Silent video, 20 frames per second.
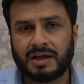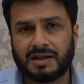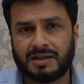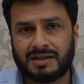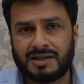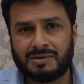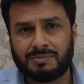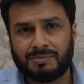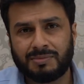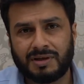
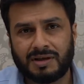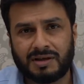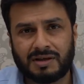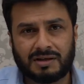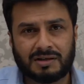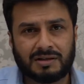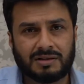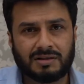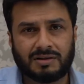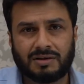
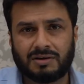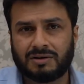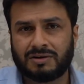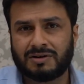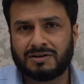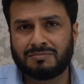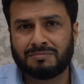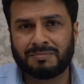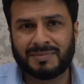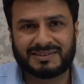email
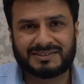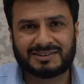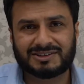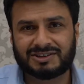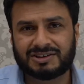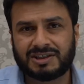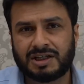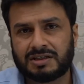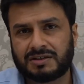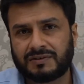or
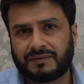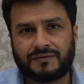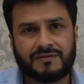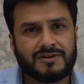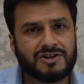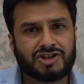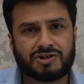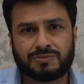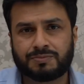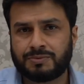messages,
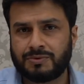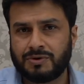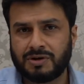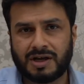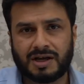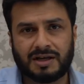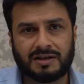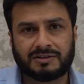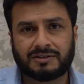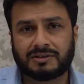Facebook.
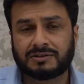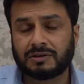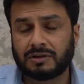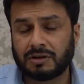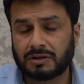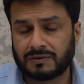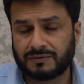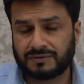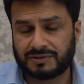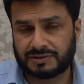There's a
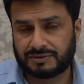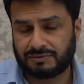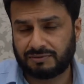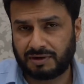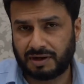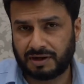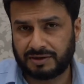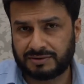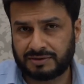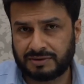lot of
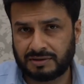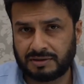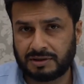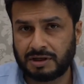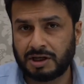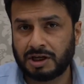distraction.